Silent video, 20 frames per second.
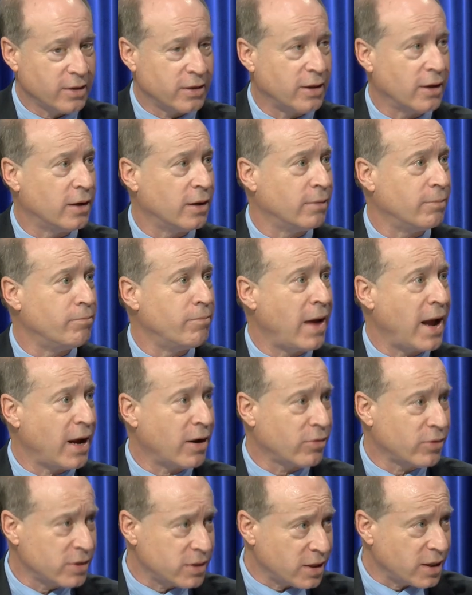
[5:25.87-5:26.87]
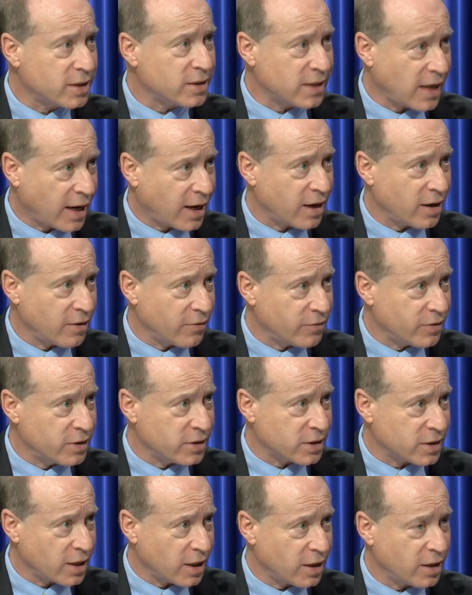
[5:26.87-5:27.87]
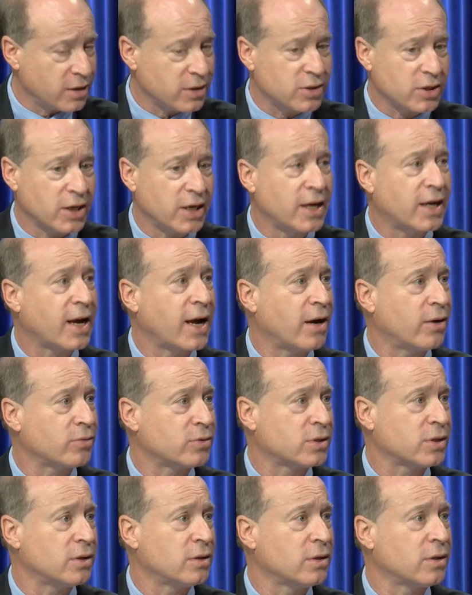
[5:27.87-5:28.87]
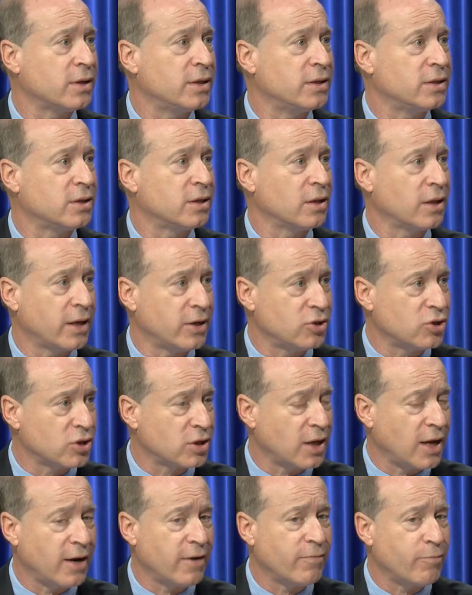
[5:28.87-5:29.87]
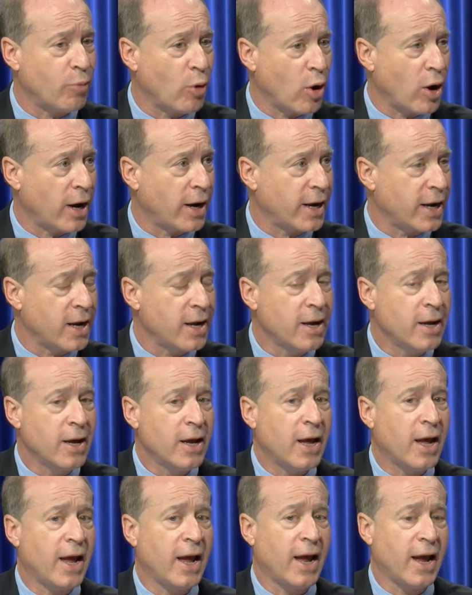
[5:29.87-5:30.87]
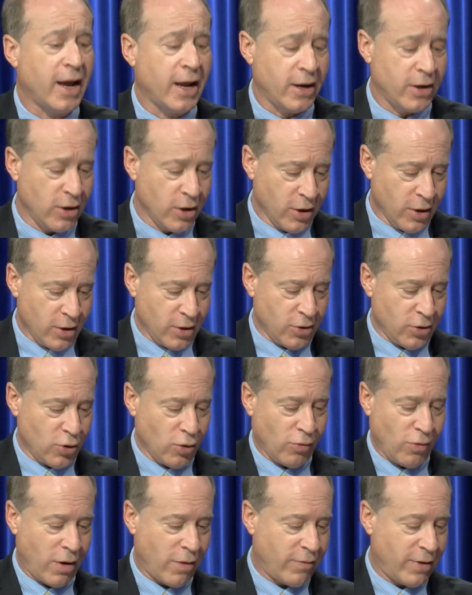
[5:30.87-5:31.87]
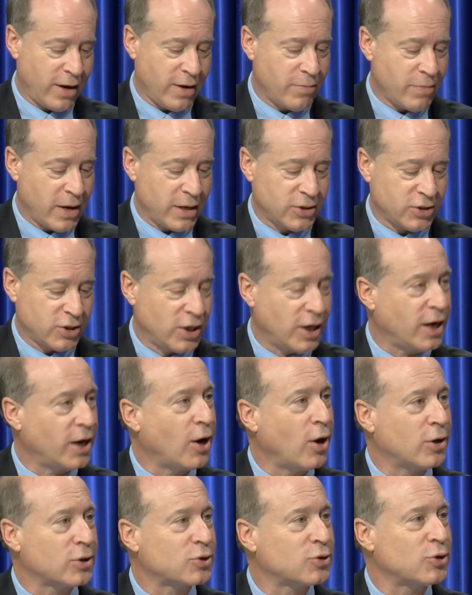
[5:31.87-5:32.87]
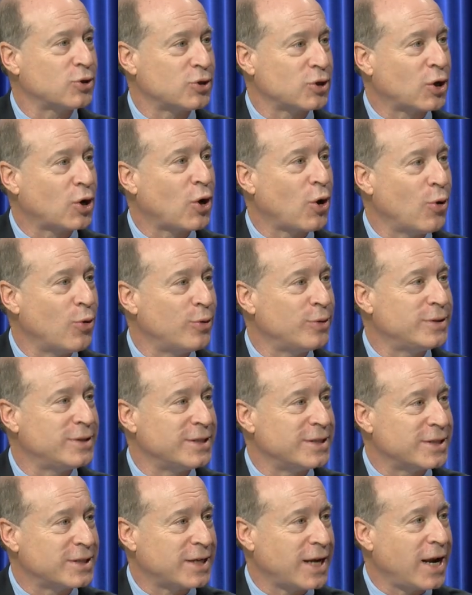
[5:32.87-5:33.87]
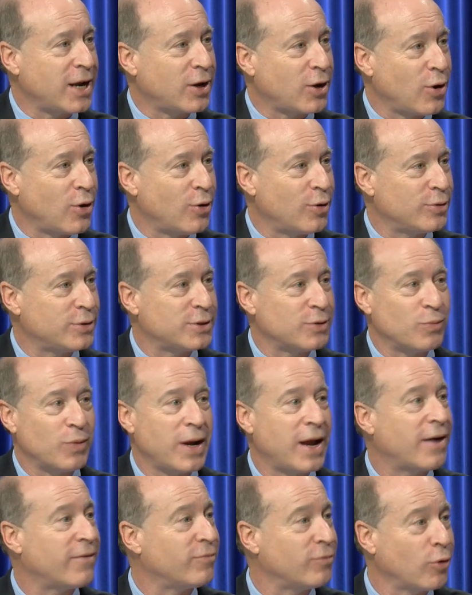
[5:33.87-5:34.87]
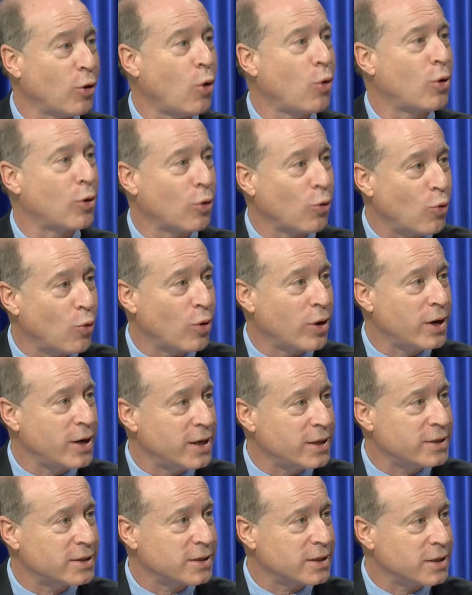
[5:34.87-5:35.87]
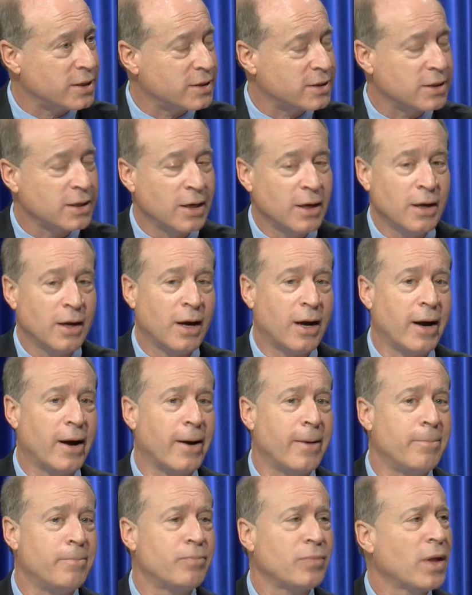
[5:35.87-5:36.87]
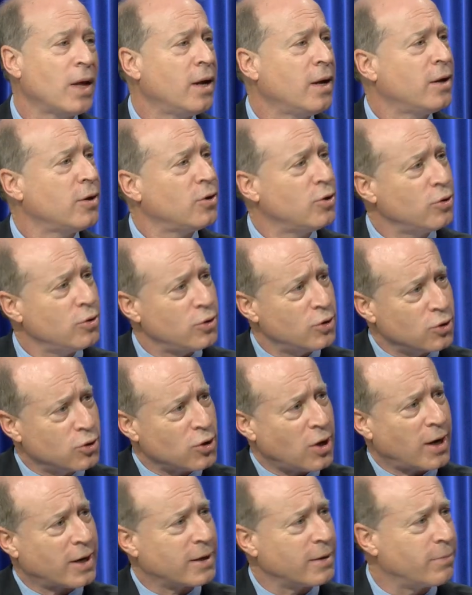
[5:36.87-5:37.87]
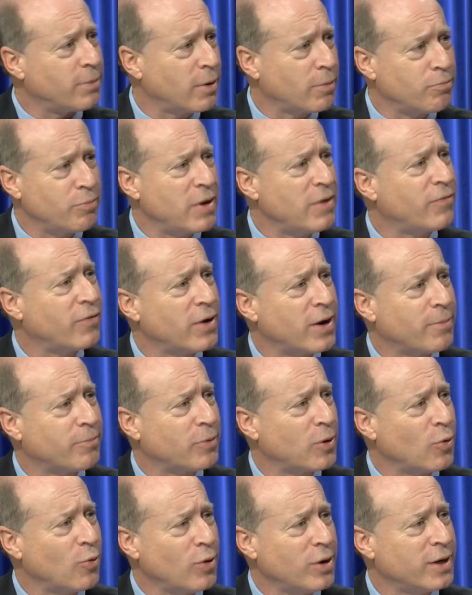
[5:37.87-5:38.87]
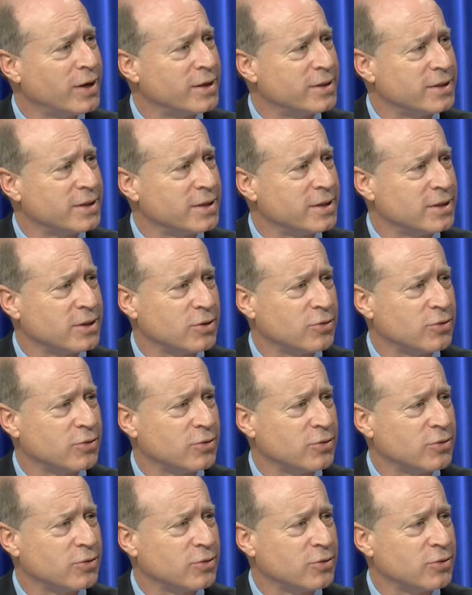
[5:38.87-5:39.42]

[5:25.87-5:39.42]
The mayor is the executive of the city. The city council is the legislative body. And you're already mentioning all sorts of codes and state codes, and we have local ordinances. Um, you, you, talked about beefing up the ordinances.